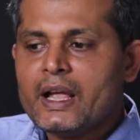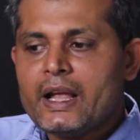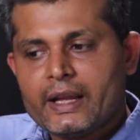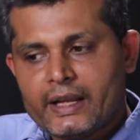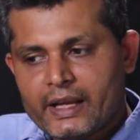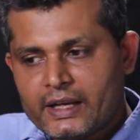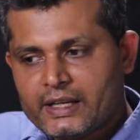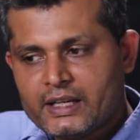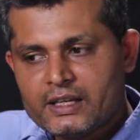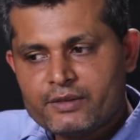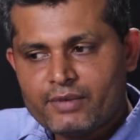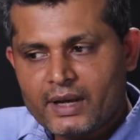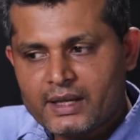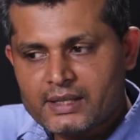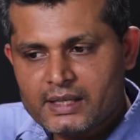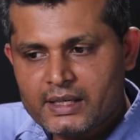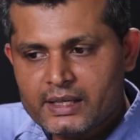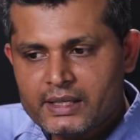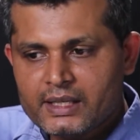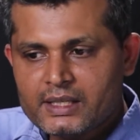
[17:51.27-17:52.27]
getting
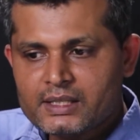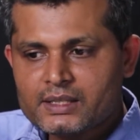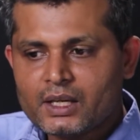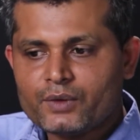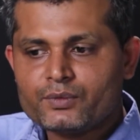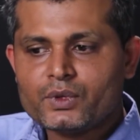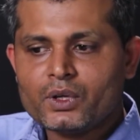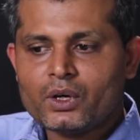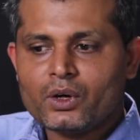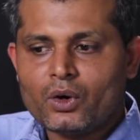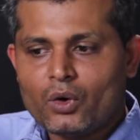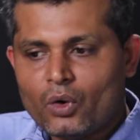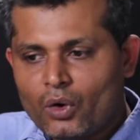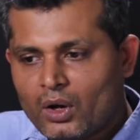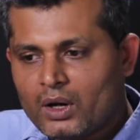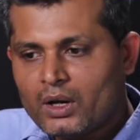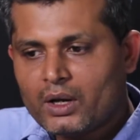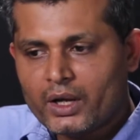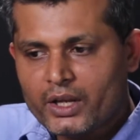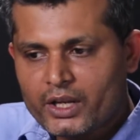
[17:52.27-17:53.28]
facilities of the
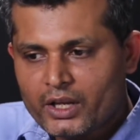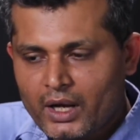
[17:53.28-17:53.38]
all